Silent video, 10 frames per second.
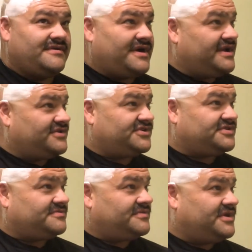Right?
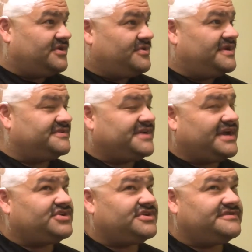Just you do it in
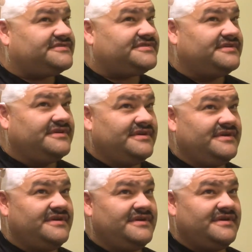sections.
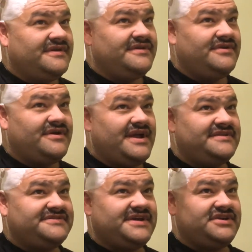Do your
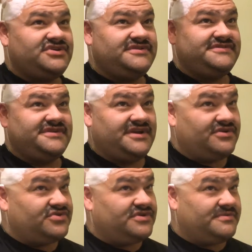head in sections and
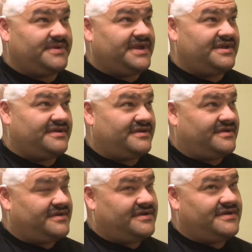you'll you'll be
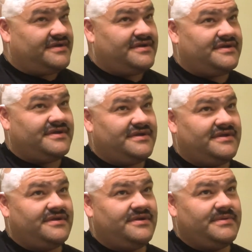
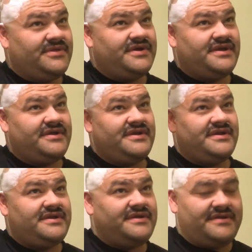you'll be looking
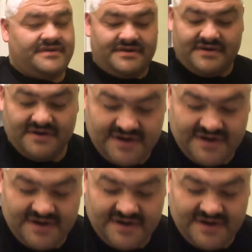good. All